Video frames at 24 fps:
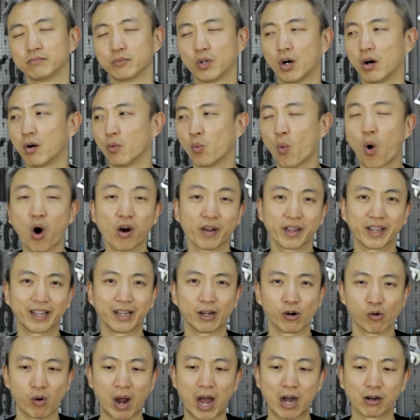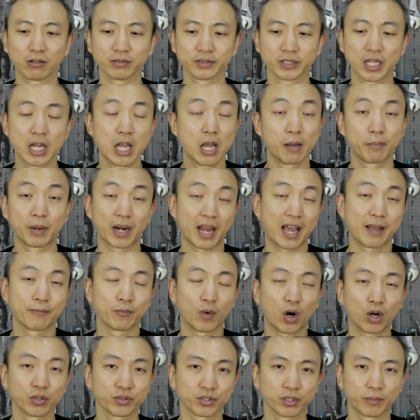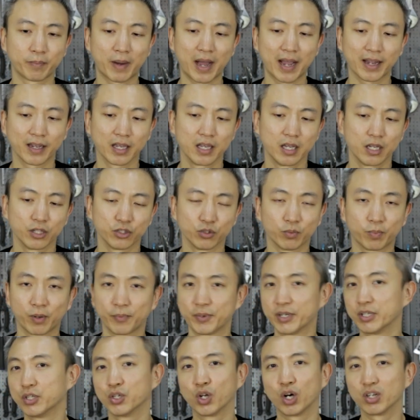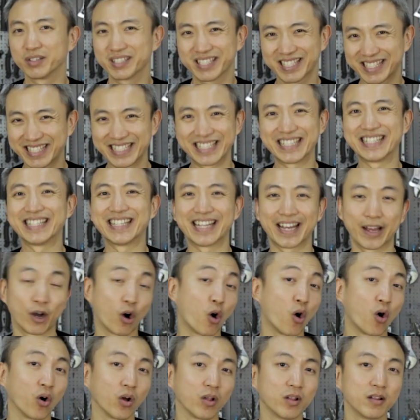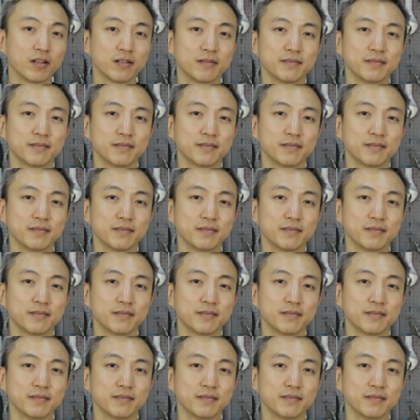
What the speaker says: or walking around. But I'm on the bike, you'll probably not see it at all.